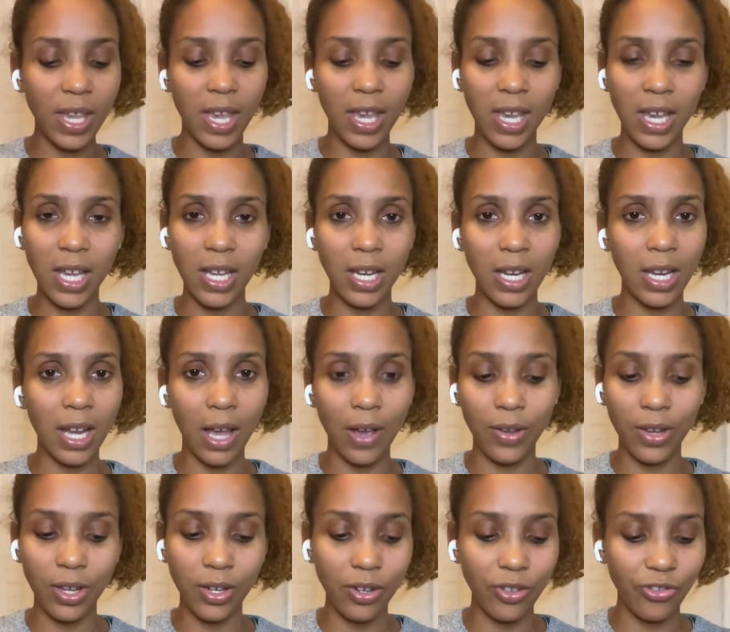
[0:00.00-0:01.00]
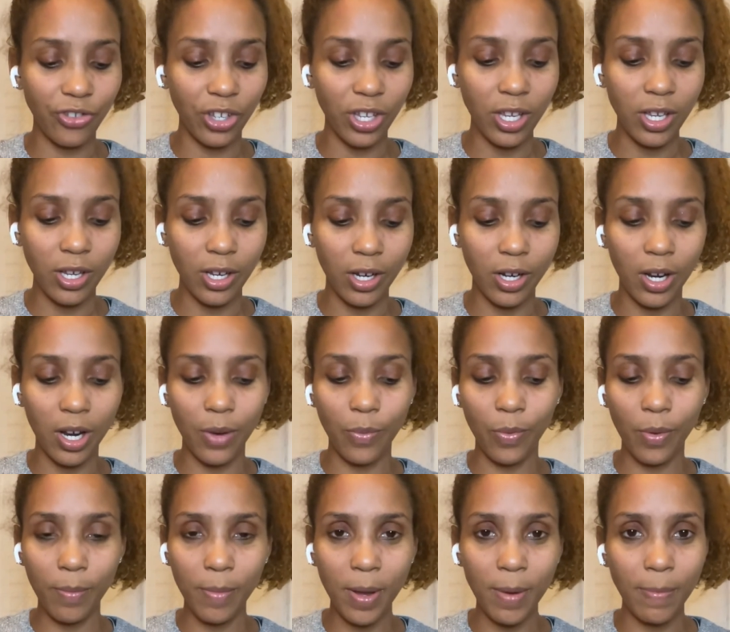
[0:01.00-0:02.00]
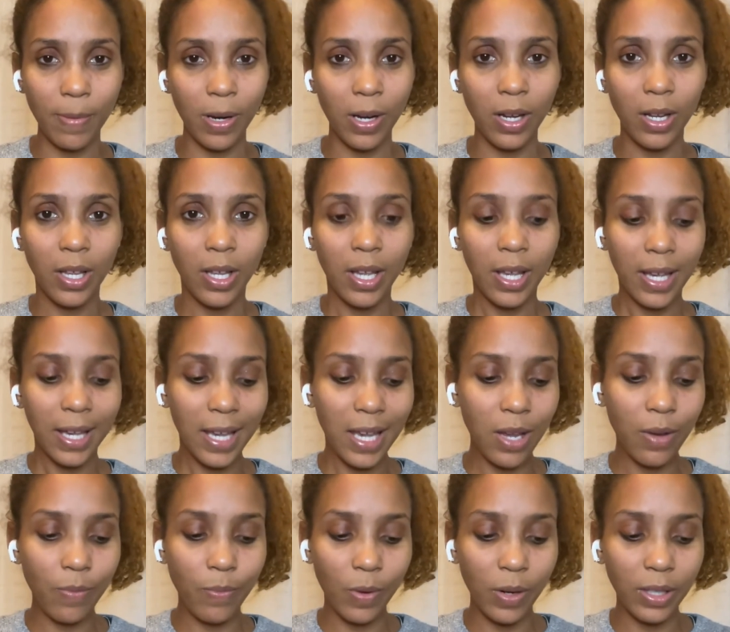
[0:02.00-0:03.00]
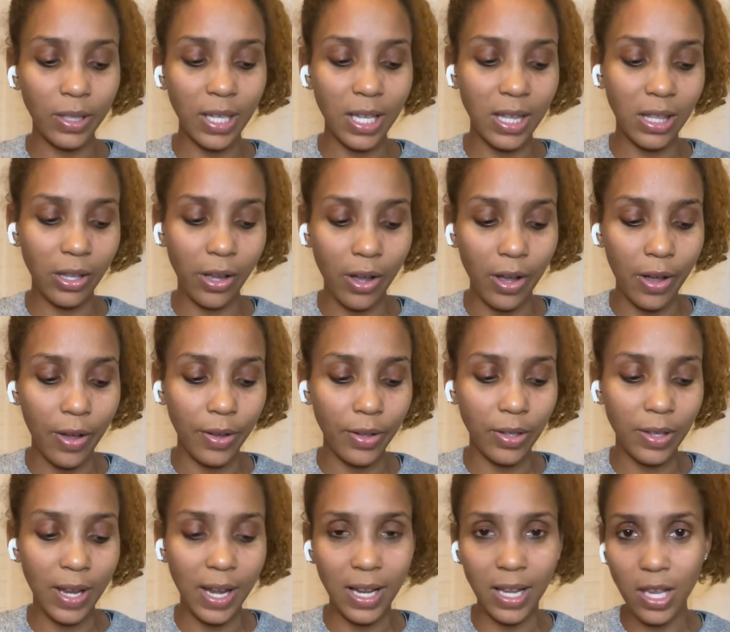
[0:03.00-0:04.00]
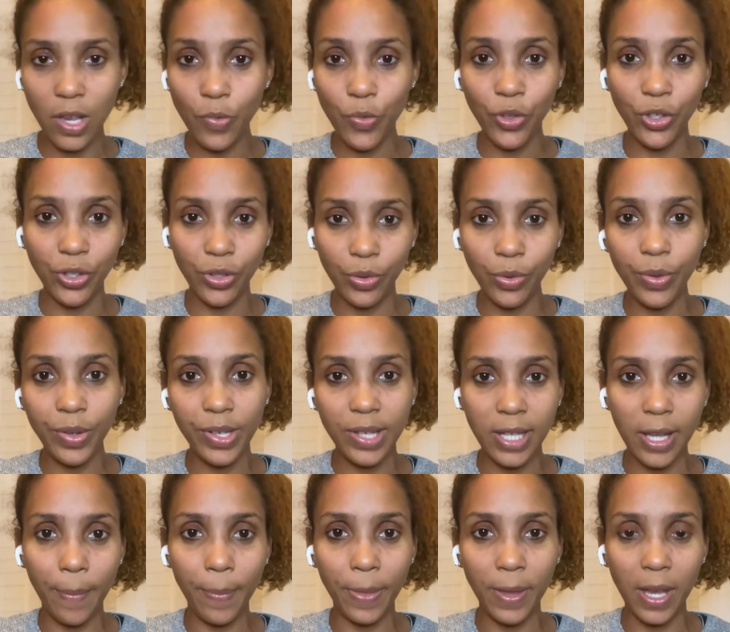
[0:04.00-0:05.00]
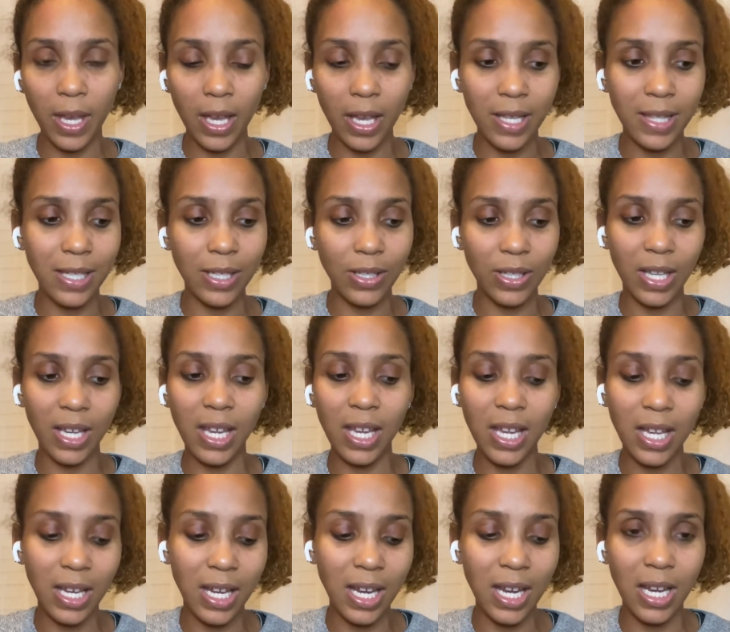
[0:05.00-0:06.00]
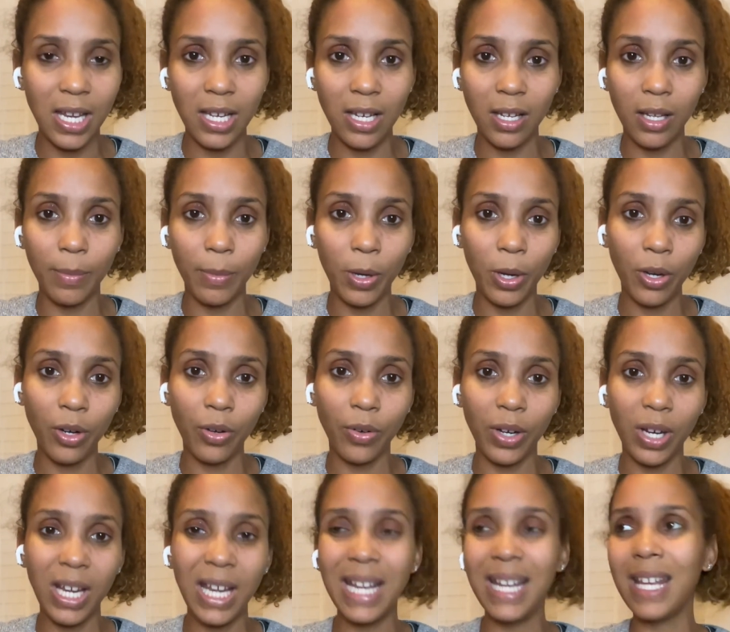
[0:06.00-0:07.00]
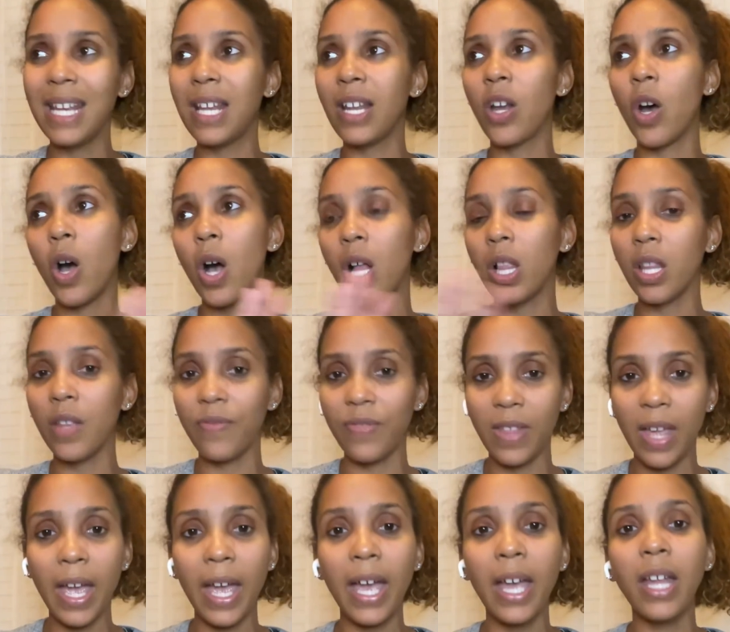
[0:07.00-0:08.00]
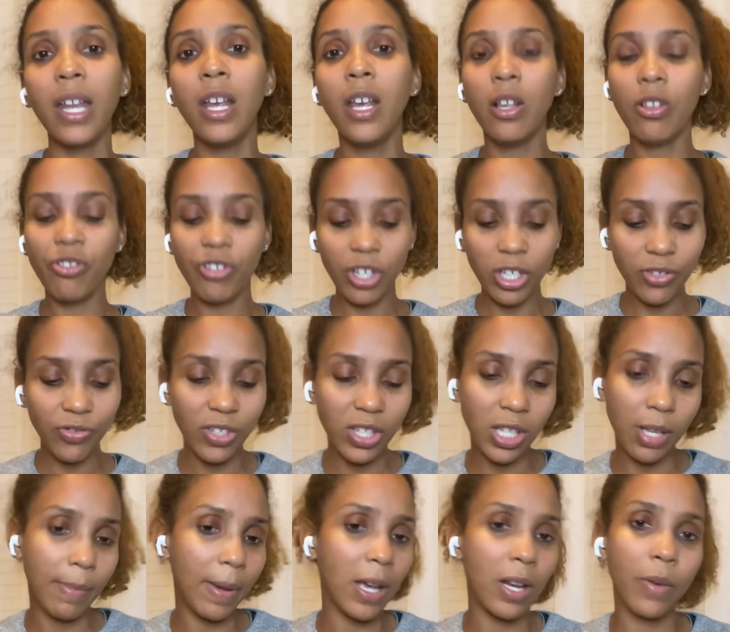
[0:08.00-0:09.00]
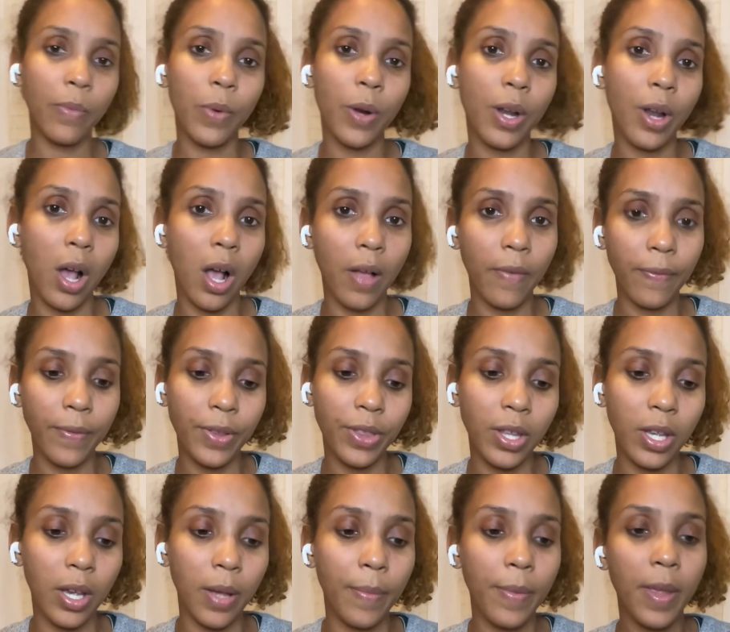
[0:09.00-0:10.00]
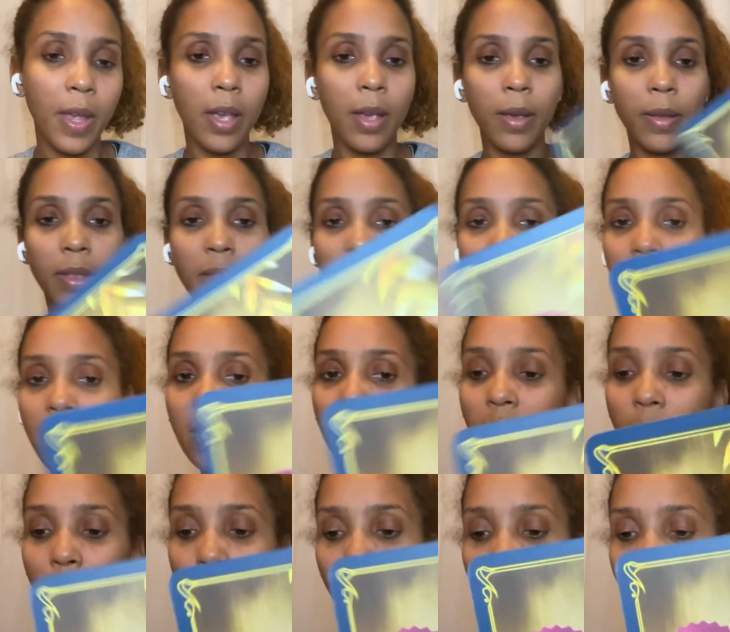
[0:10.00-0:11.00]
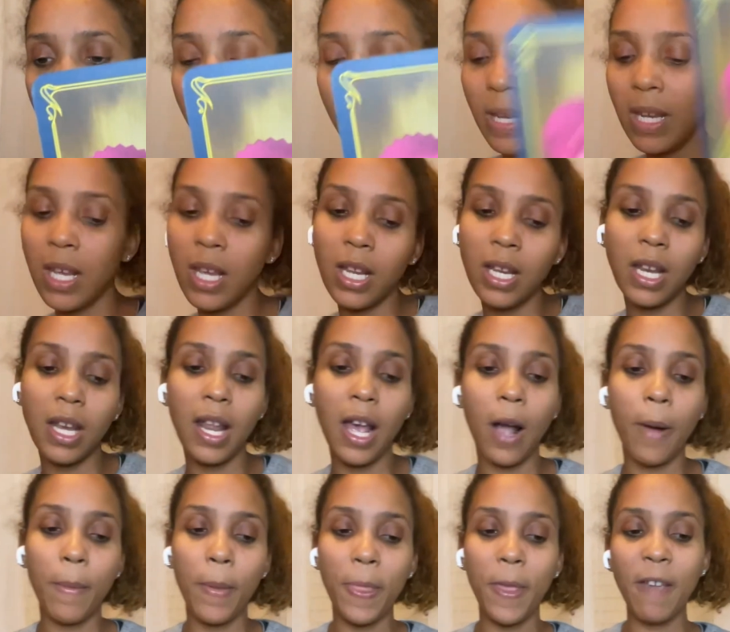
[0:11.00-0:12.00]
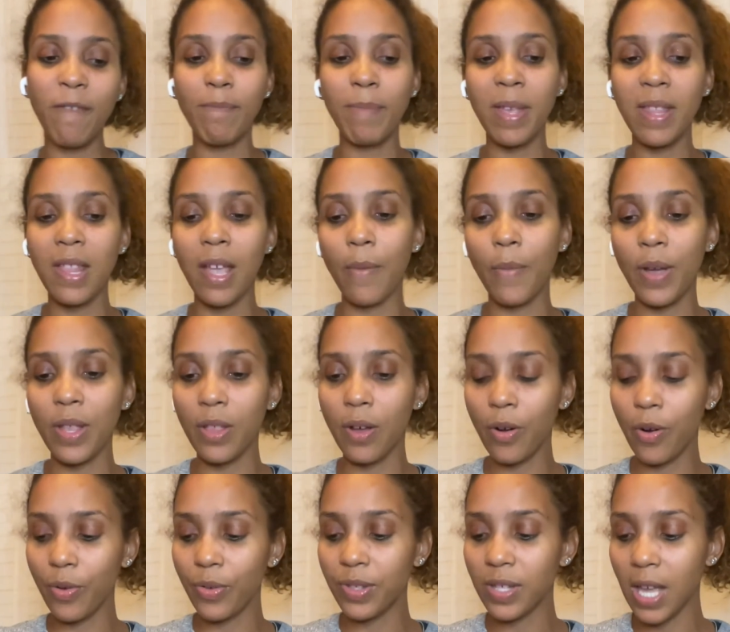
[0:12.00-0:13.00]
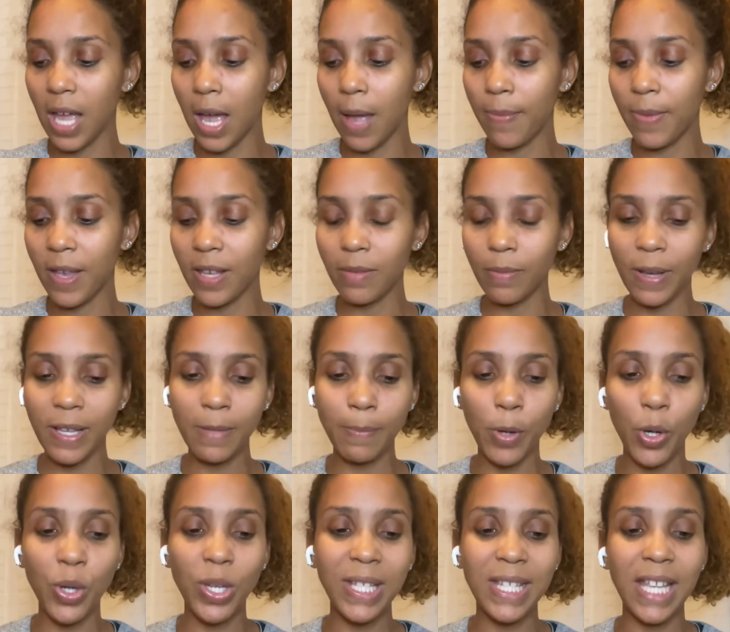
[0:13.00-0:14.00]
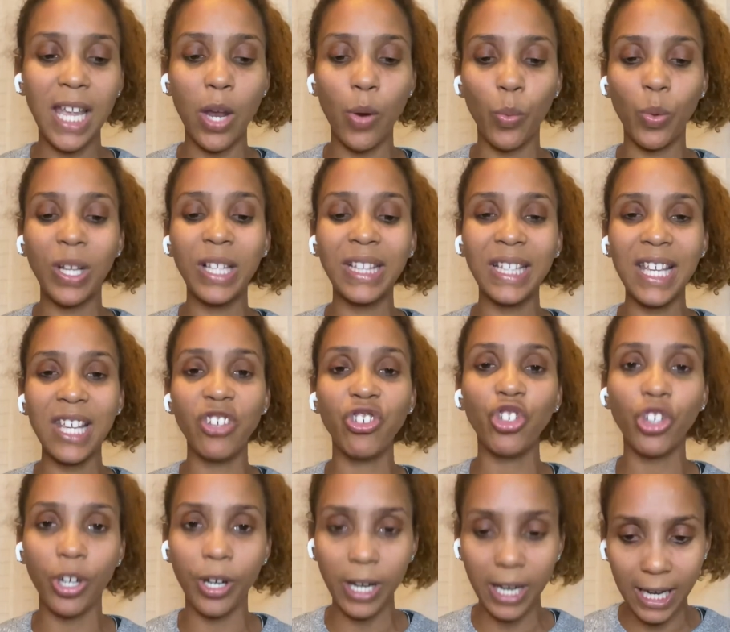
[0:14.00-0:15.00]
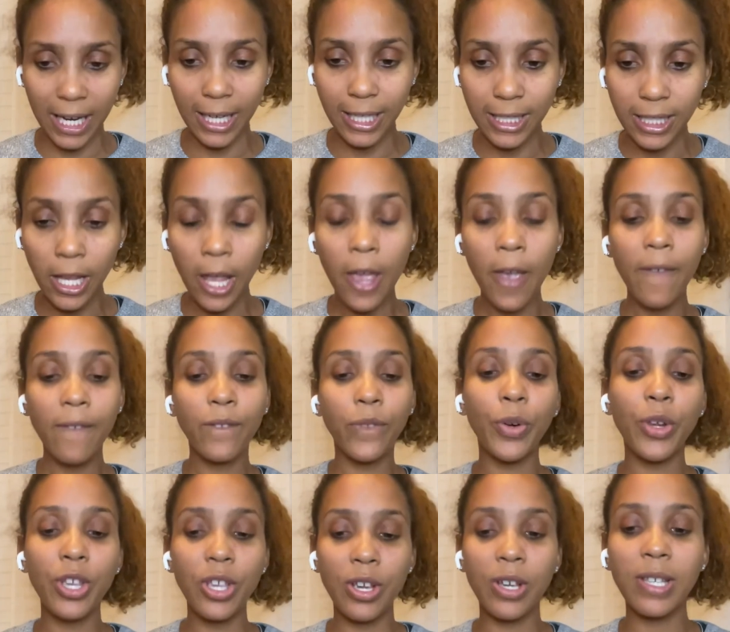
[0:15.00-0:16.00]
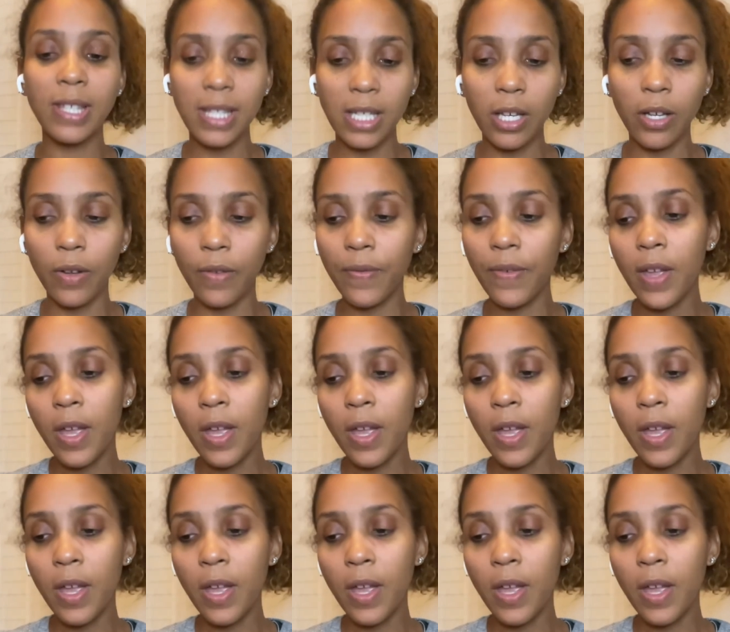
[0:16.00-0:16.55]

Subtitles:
an in and out energy here. And remember, he really thought that he was doing something until the end. He ended up hungry. He did all of that just for somebody to run off with them. This is someone who's been in and out, but they've been that way the whole time. That's why Spirit is saying release your ex, free yourself.